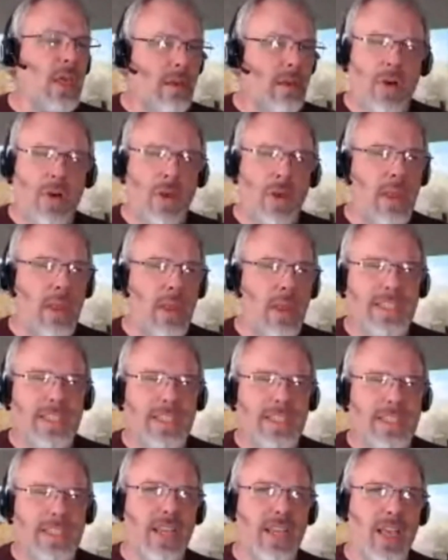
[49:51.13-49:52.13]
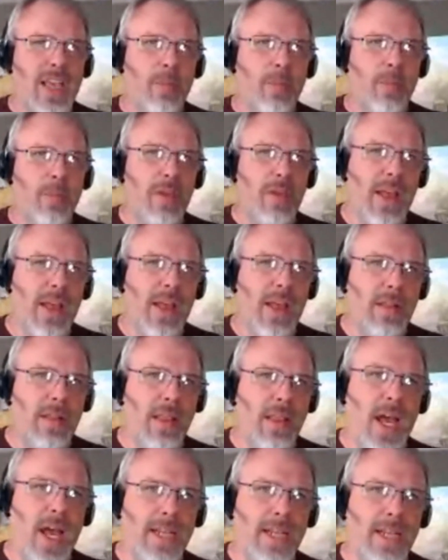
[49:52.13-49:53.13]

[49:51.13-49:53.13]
really seems to help people out a lot.